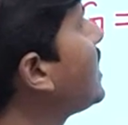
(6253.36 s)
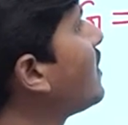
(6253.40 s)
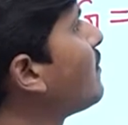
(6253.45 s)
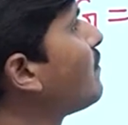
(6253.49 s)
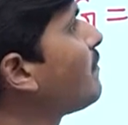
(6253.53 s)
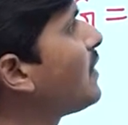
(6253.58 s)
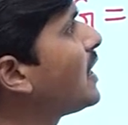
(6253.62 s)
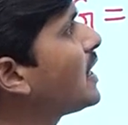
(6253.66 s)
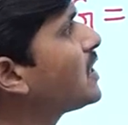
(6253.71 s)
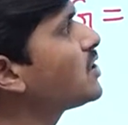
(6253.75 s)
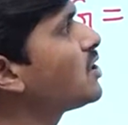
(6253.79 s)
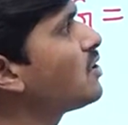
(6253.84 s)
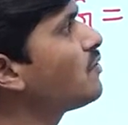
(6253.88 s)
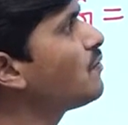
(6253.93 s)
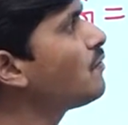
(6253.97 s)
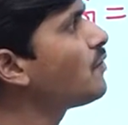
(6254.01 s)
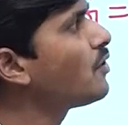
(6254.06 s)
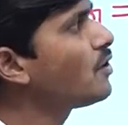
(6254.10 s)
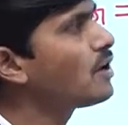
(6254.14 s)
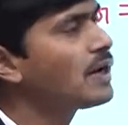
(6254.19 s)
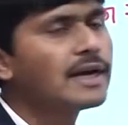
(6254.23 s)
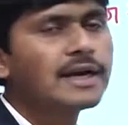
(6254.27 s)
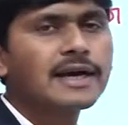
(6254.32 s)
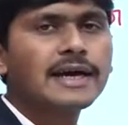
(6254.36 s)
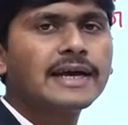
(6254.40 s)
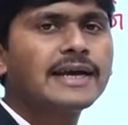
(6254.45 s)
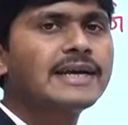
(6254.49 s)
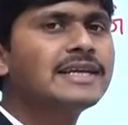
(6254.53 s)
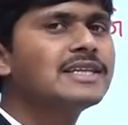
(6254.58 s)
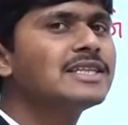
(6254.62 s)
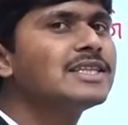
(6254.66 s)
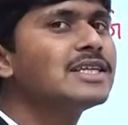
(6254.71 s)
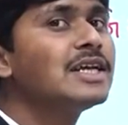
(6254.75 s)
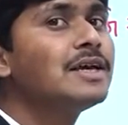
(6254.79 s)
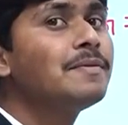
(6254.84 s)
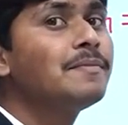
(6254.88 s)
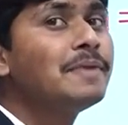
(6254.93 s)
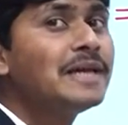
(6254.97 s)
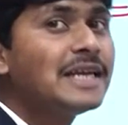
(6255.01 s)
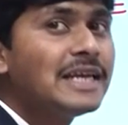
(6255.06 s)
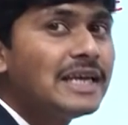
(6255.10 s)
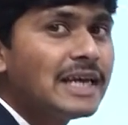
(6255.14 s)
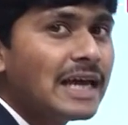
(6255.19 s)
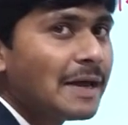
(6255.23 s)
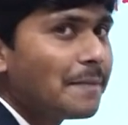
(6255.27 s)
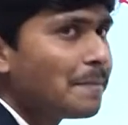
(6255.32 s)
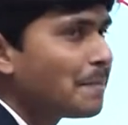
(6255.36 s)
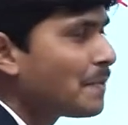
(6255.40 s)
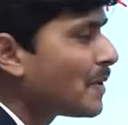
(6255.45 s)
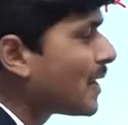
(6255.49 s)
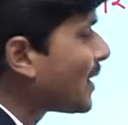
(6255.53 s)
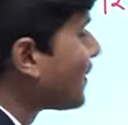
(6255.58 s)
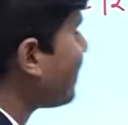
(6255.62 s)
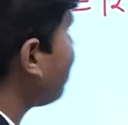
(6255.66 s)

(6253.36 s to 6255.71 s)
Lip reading: deflection for a current 3 milliampere.